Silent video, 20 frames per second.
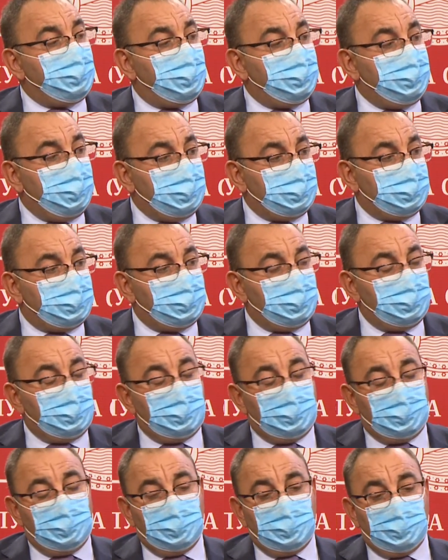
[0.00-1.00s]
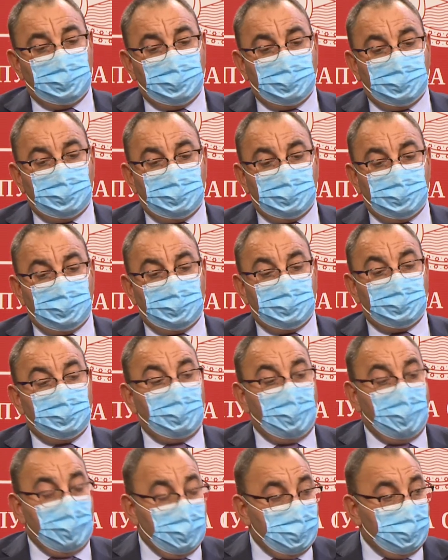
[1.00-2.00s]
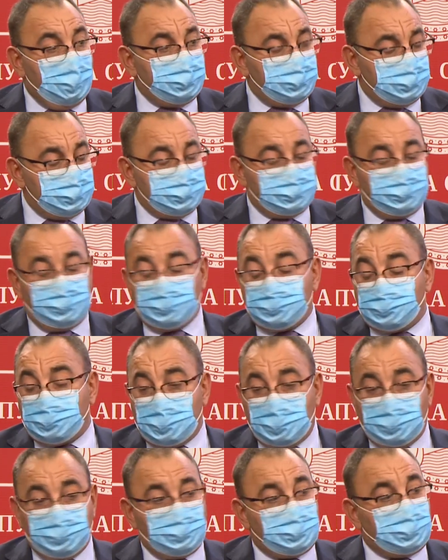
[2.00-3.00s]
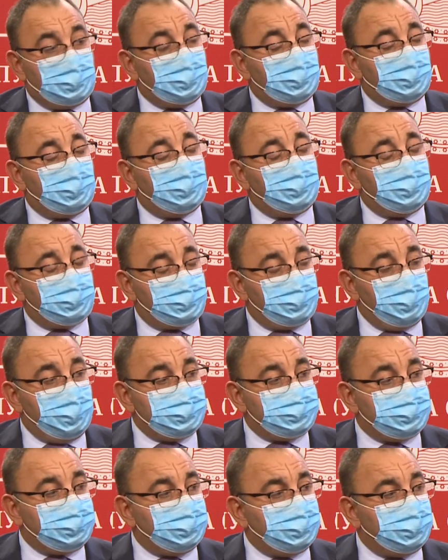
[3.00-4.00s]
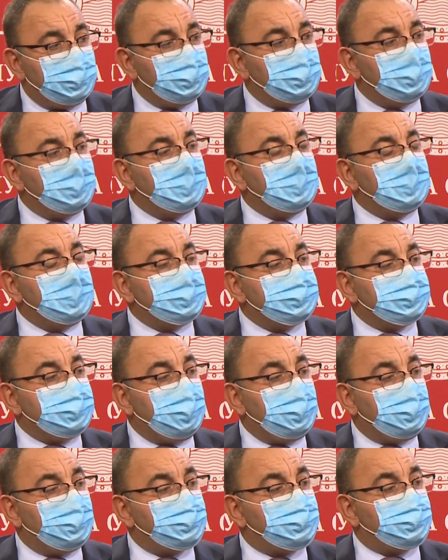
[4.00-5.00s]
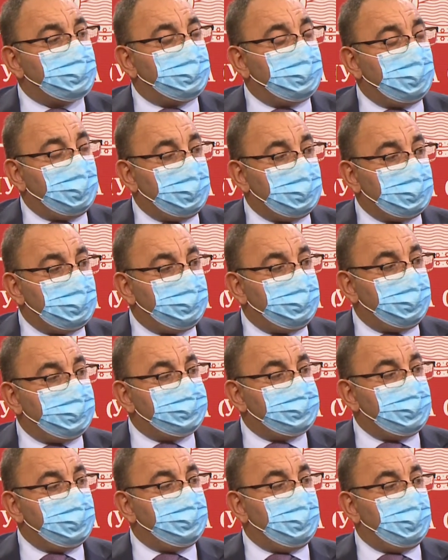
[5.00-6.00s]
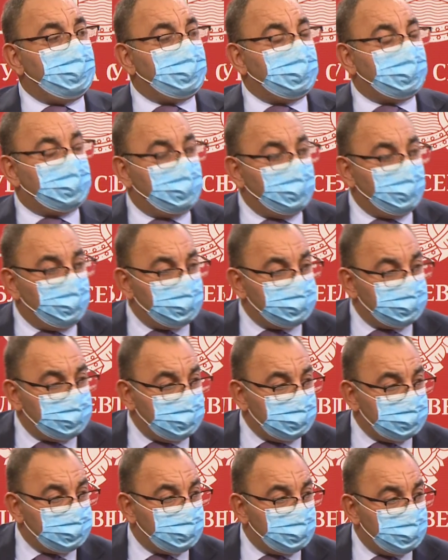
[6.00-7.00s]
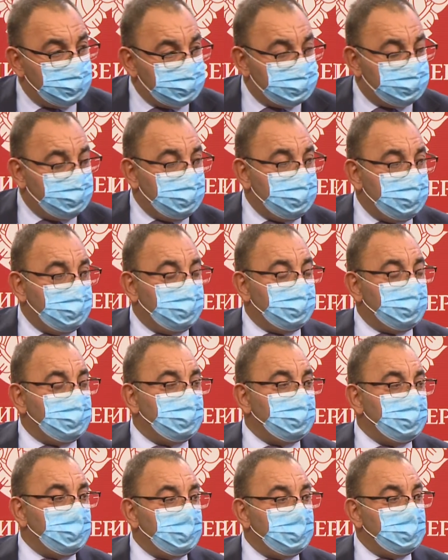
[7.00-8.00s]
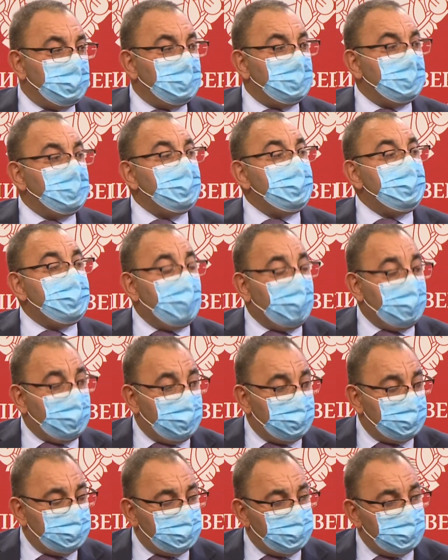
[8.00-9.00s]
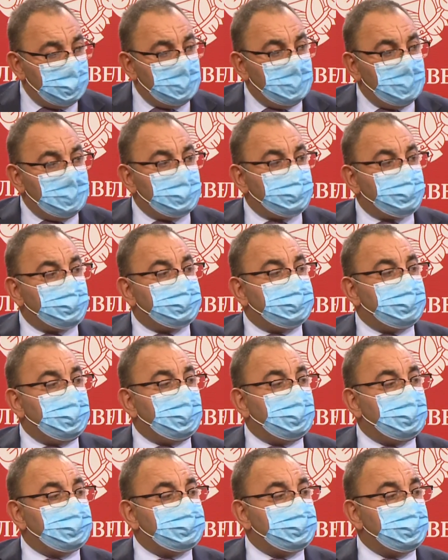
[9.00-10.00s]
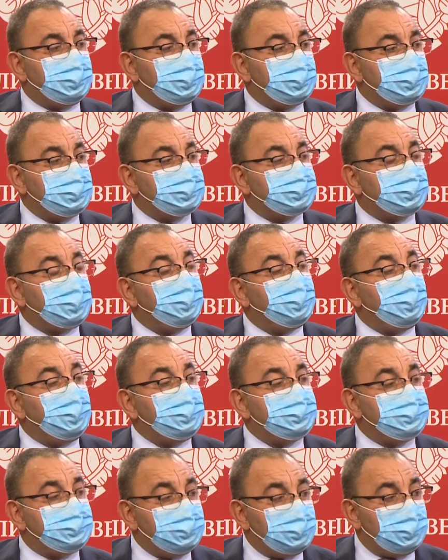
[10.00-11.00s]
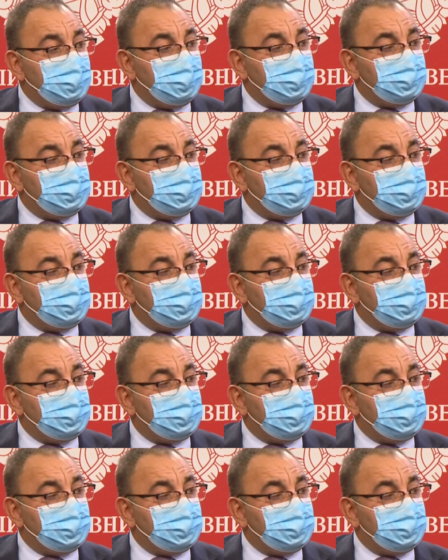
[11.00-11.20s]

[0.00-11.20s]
20%. At this moment, ESAMA, together with the government, are undertaking activities to secure coal